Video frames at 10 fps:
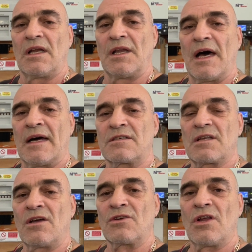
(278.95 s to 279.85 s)
Now, I
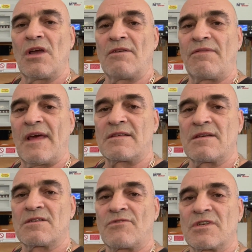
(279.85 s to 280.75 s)
don't know if that's
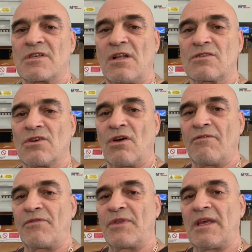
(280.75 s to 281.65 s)
as a result
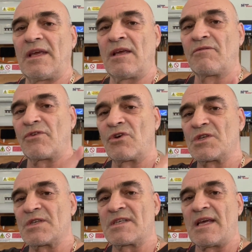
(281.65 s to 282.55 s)
of the
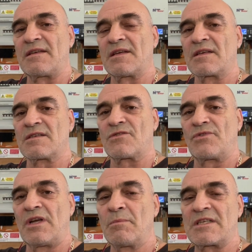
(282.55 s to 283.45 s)
inverter settings
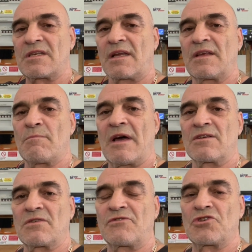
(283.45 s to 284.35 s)
limiting the
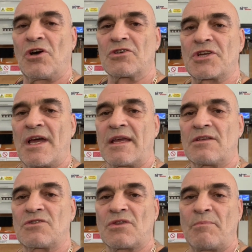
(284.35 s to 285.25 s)
amount of charge going
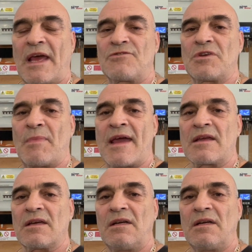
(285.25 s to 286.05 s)
into the battery bank.